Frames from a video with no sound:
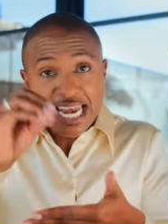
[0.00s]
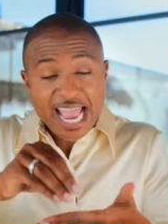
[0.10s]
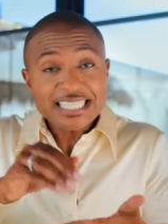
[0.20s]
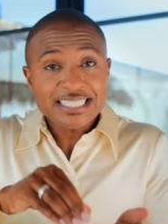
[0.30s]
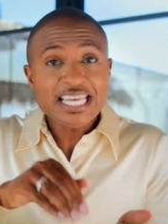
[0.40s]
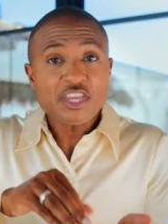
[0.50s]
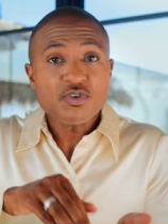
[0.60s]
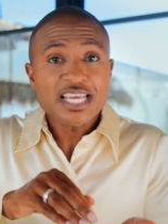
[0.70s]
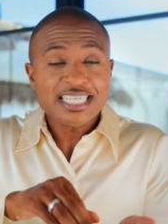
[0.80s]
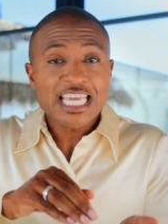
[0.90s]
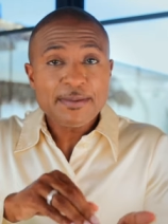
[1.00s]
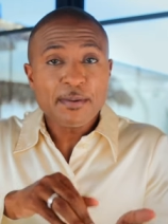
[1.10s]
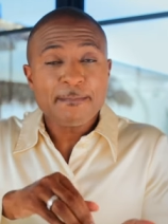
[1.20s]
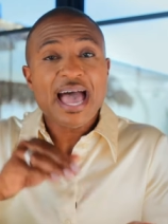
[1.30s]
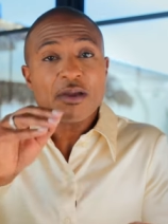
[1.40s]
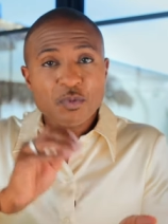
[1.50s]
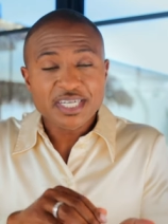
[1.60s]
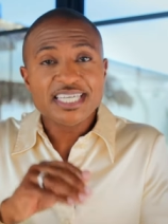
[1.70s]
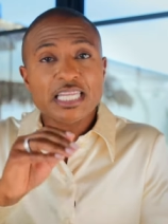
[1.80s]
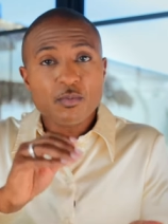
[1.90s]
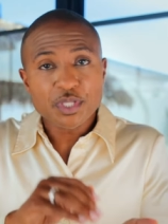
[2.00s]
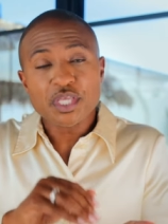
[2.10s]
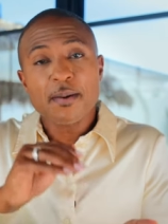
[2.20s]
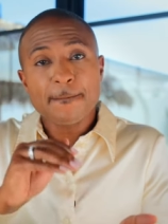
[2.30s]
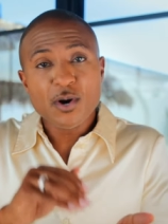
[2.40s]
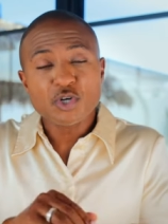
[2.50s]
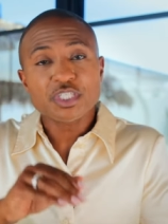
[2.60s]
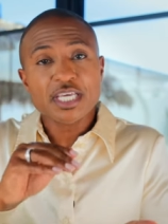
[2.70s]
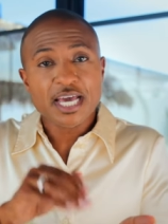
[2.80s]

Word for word: next thing you need to keep in mind when dealing with an emotionally